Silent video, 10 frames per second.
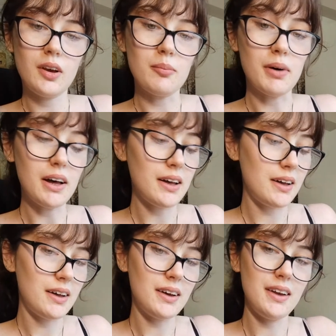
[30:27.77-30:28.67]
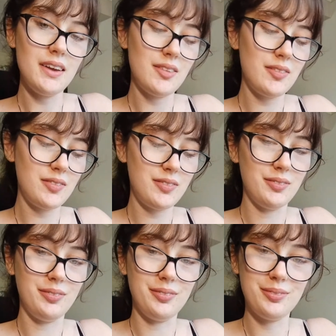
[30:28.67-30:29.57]
Bye.
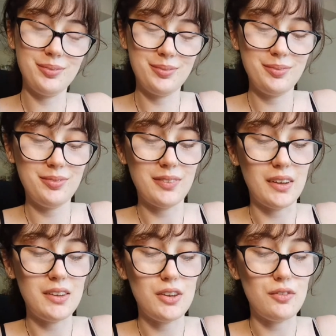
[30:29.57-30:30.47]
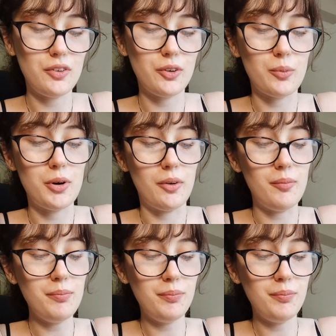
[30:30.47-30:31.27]
Thank you for coming on.